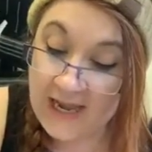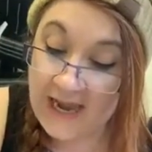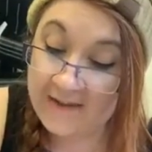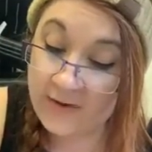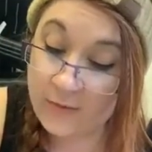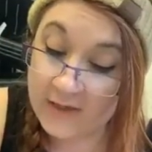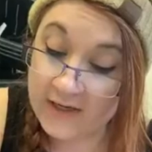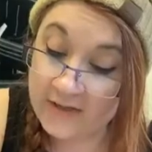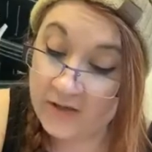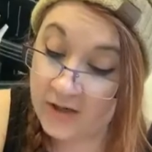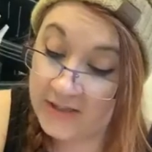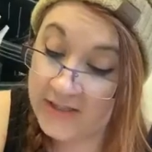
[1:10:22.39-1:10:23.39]
Everyone
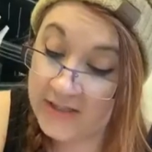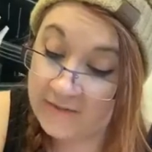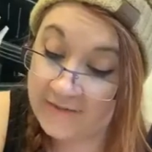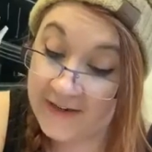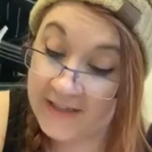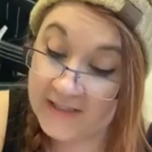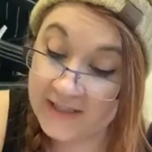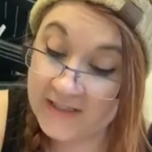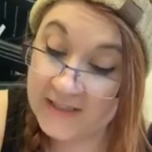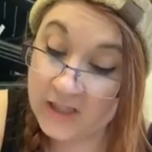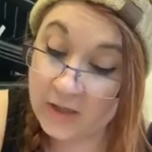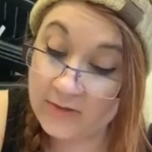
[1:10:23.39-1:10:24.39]
had got to their feet,
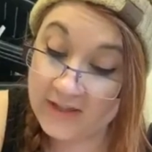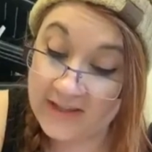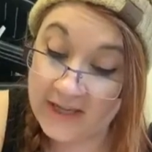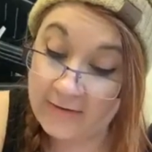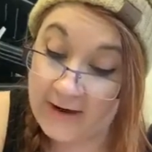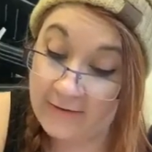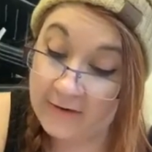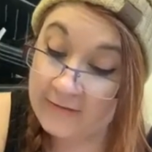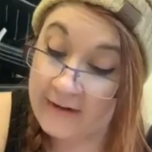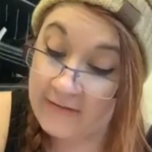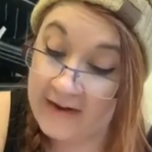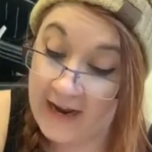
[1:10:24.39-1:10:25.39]
and slowly they
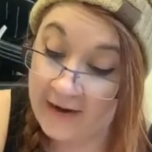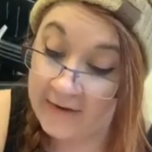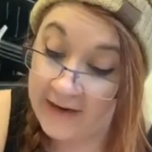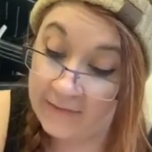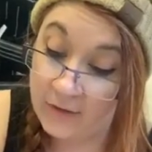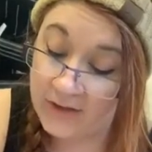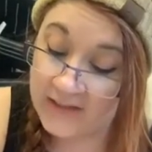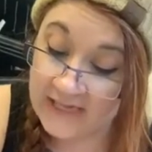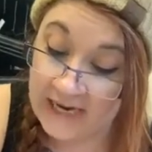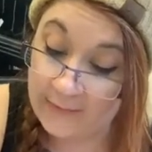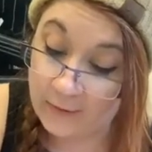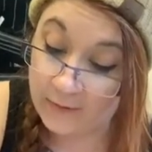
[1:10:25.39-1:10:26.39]
crowded around Harry and Ron's
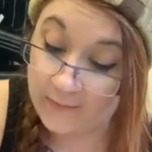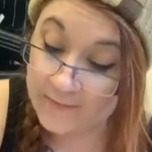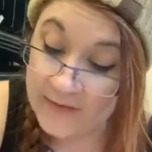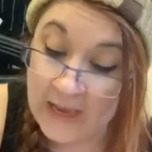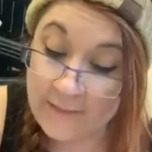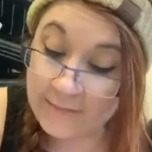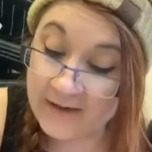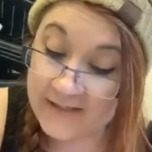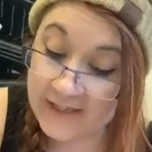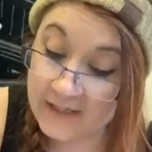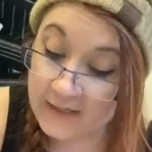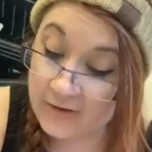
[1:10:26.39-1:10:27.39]
table,
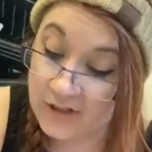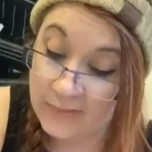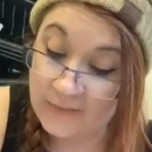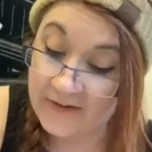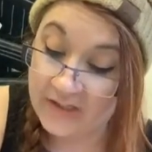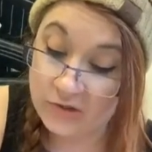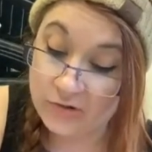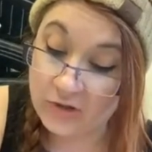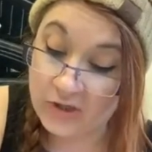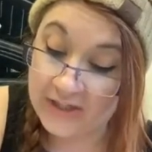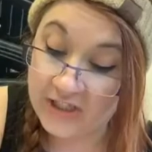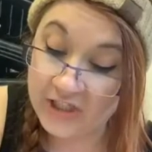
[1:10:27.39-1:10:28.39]
pressing close to Professor
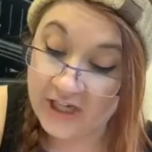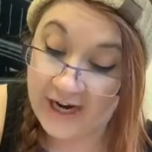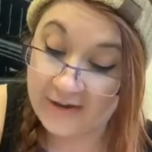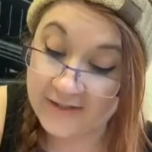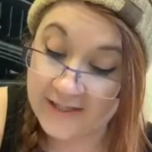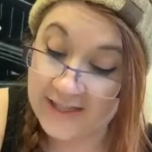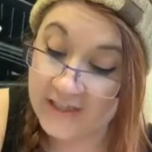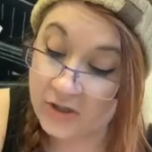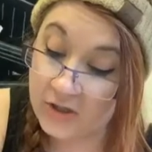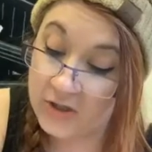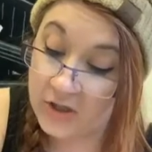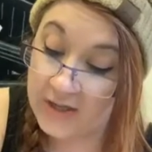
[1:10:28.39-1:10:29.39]
Trelawney's chair to get a
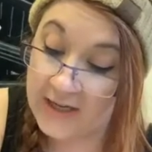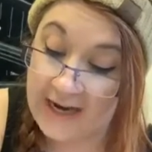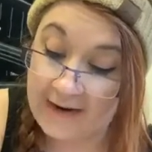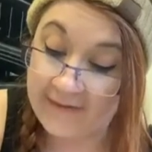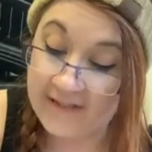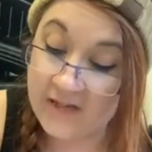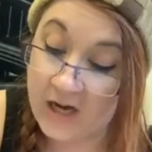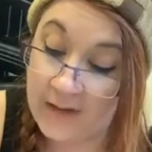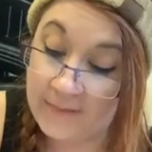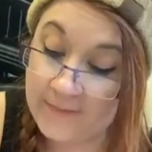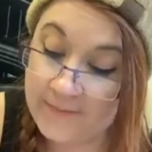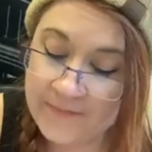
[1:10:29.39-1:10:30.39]
good look at Harry's
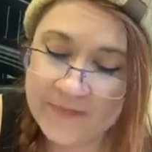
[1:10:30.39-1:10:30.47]
cup.